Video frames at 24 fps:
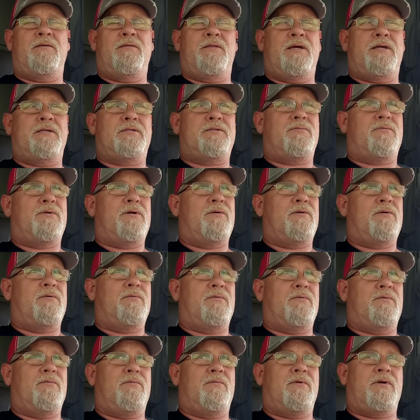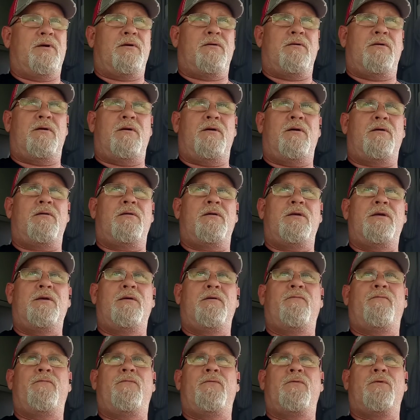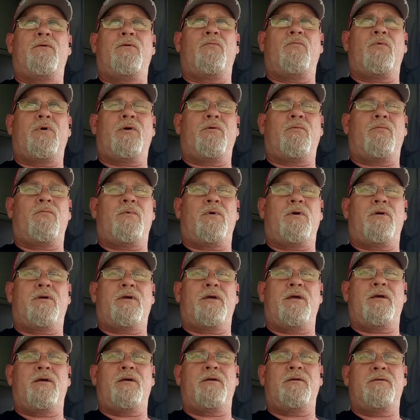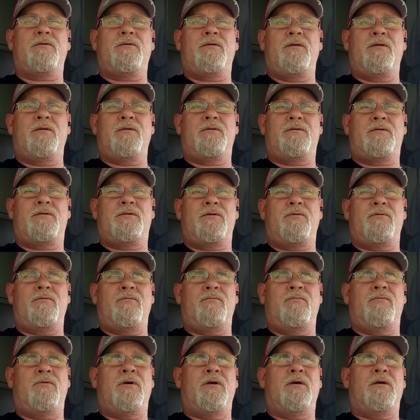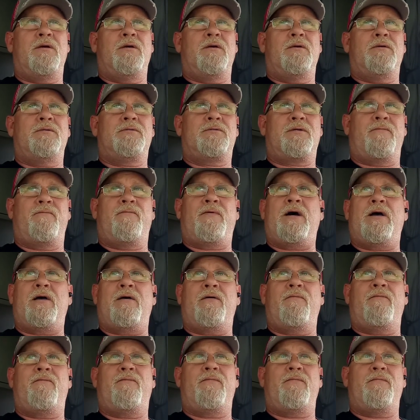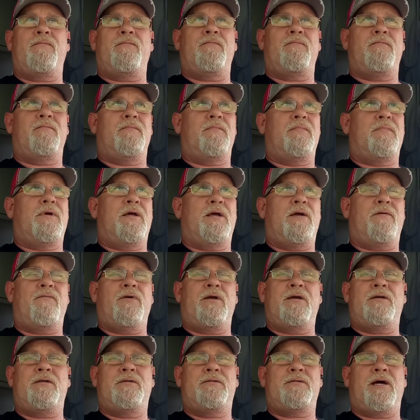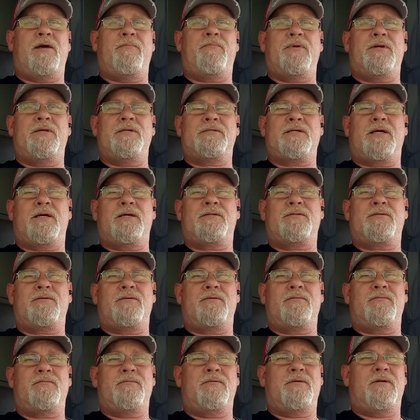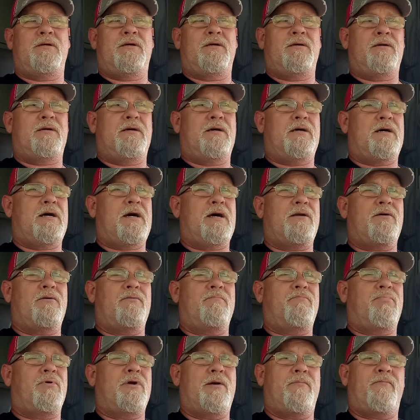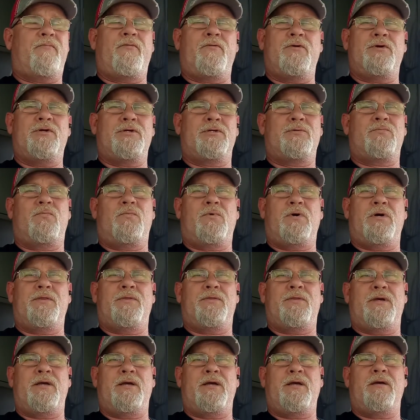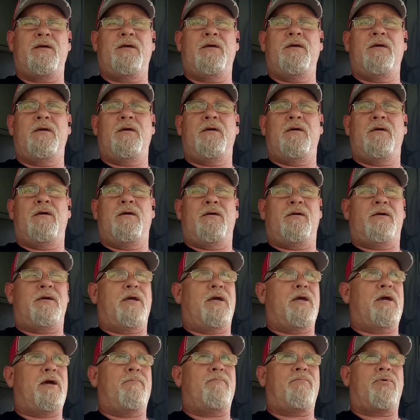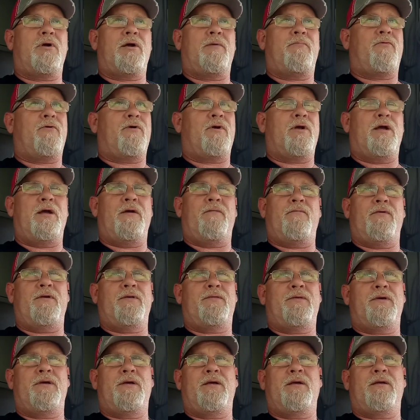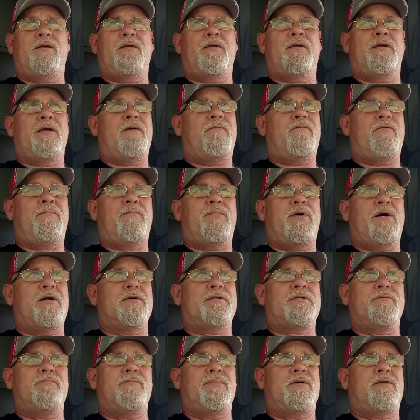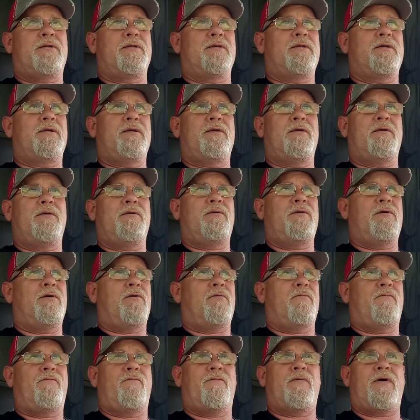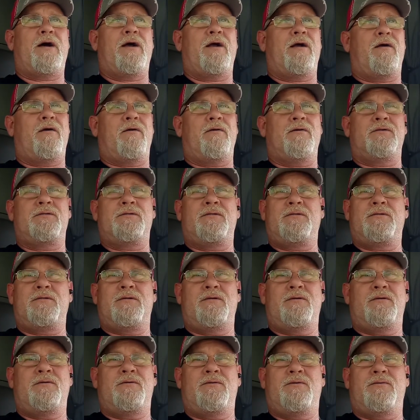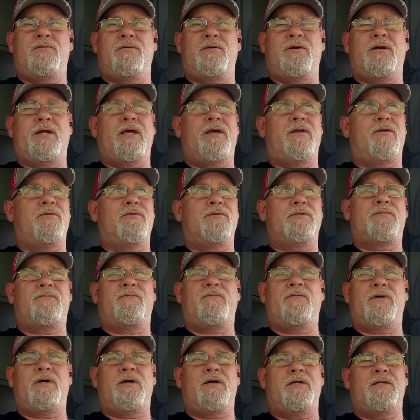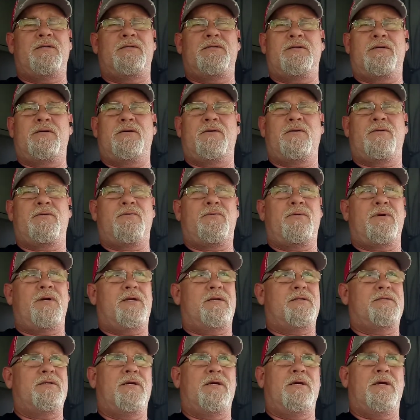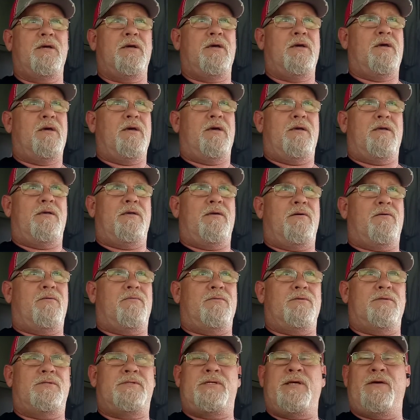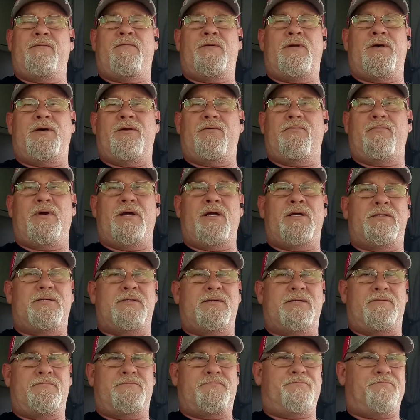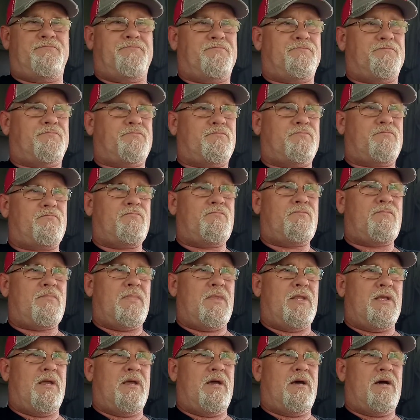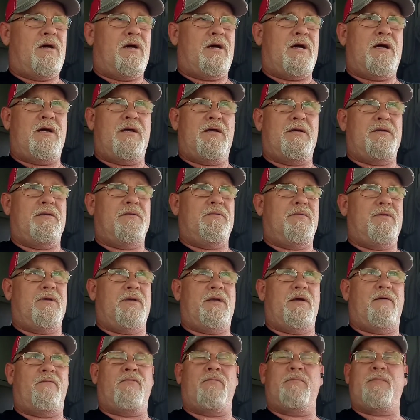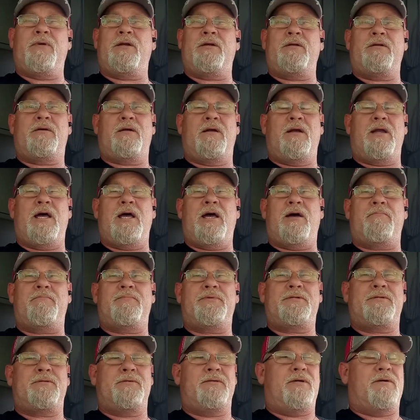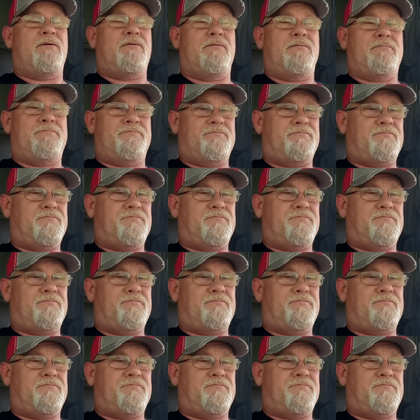That's what we're all here for. We're working to survive every type of disaster. I don't prep for just one thing. Okay, I prep for everything, every possibility, you know, fires, tornadoes, floods, earthquakes, you know, civil unrest, the government collapse, you know.